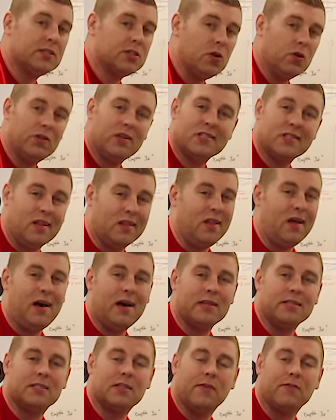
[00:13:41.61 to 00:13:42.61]
So there's a
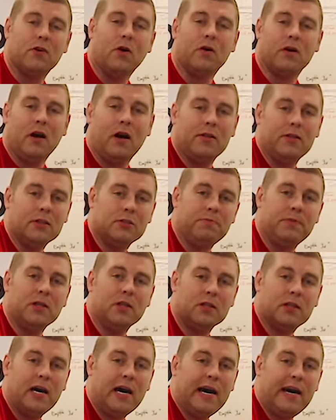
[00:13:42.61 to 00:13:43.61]
lot of stuff going on in this
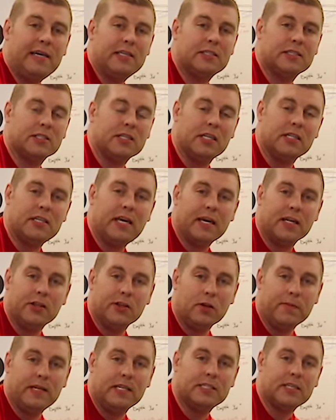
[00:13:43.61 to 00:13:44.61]
build, guys. It's gonna take a
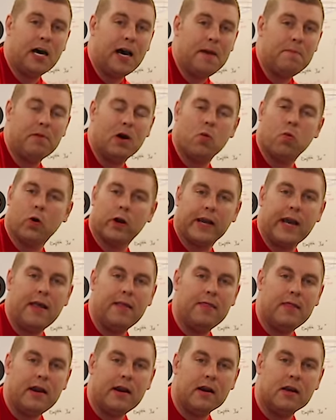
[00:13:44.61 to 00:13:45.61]
little bit of time, but we're
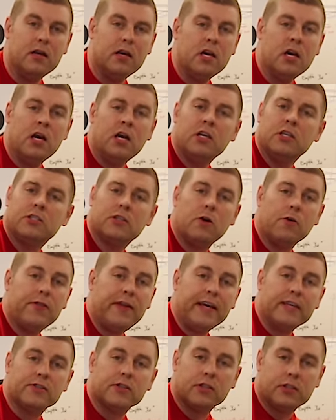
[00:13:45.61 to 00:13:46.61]
getting there. So
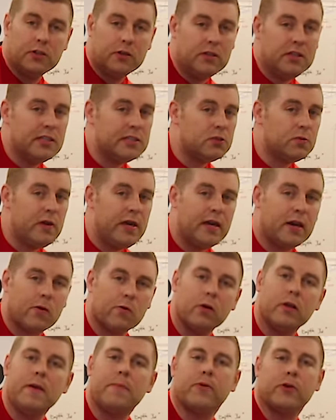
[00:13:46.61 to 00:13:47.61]
thanks for tuning in this week. I
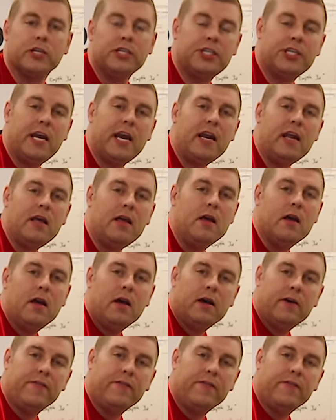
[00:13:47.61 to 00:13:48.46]
really appreciate it.